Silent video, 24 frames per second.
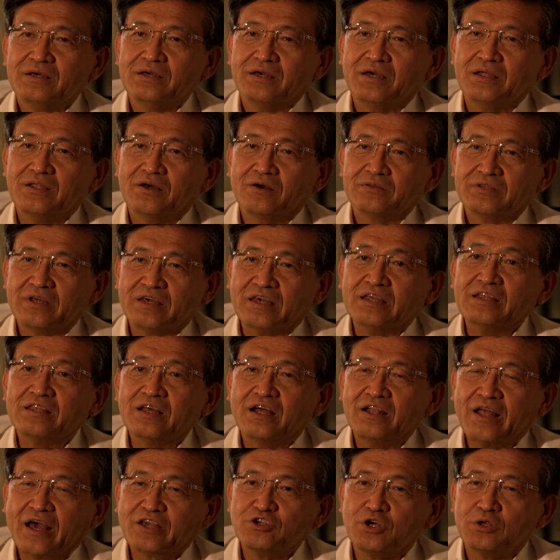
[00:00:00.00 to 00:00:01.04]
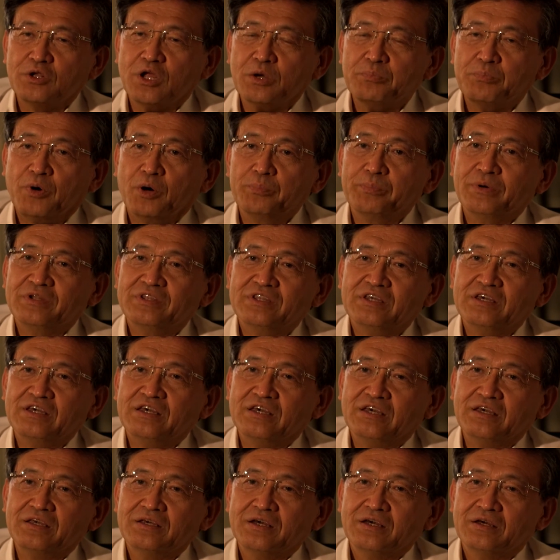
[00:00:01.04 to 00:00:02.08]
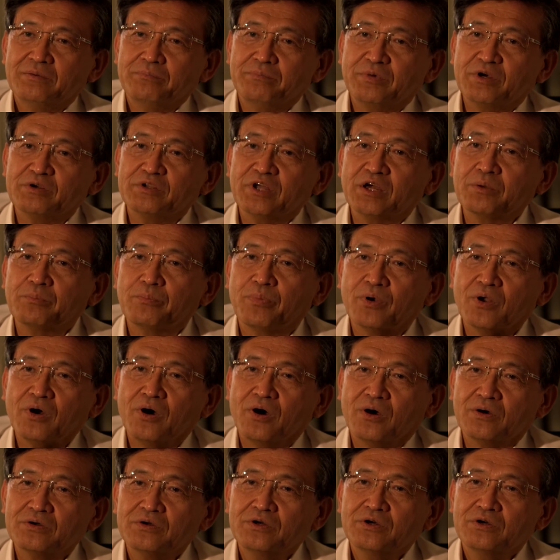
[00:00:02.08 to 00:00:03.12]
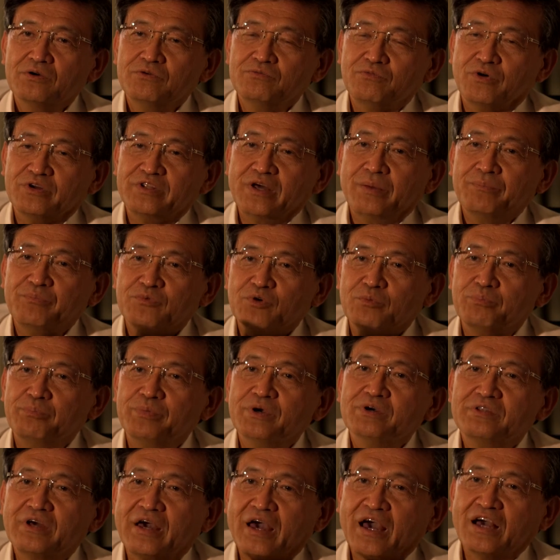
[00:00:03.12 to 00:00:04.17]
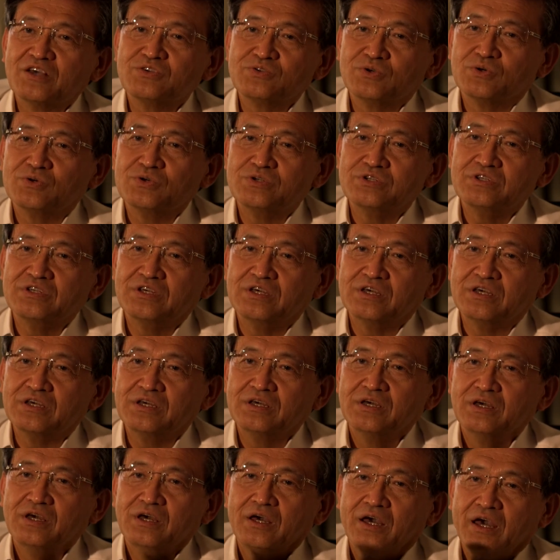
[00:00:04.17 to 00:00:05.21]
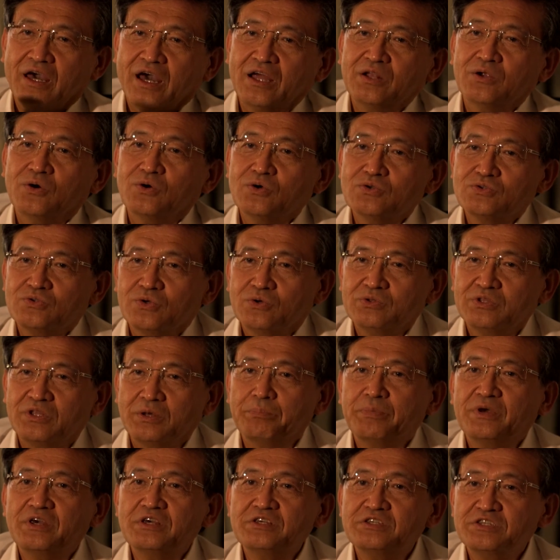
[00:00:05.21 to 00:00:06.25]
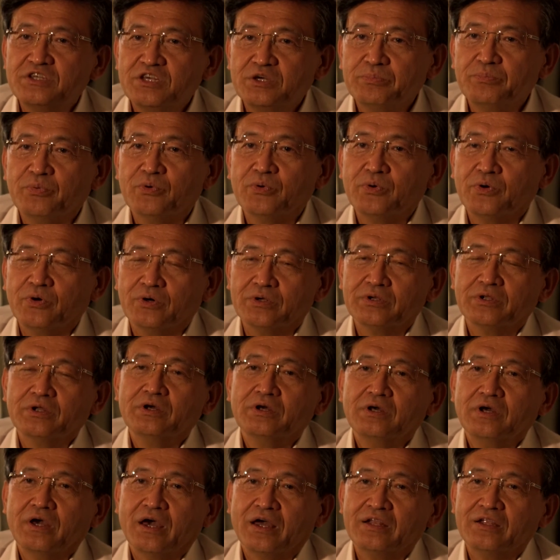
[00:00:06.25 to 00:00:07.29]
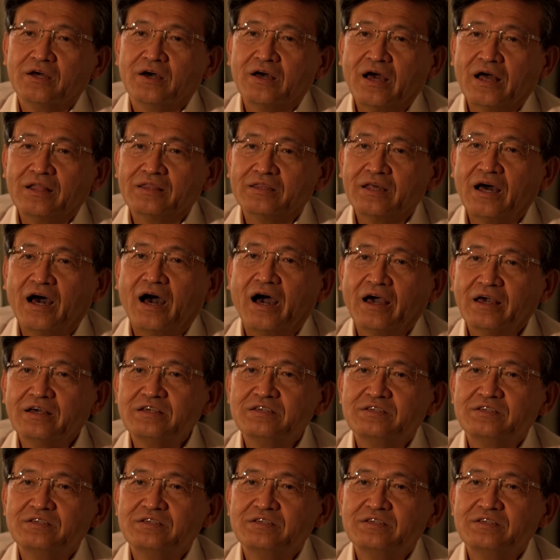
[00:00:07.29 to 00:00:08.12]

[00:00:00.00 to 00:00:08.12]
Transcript: the intellectual property building block for them to build the SoC, and also the PC board, entire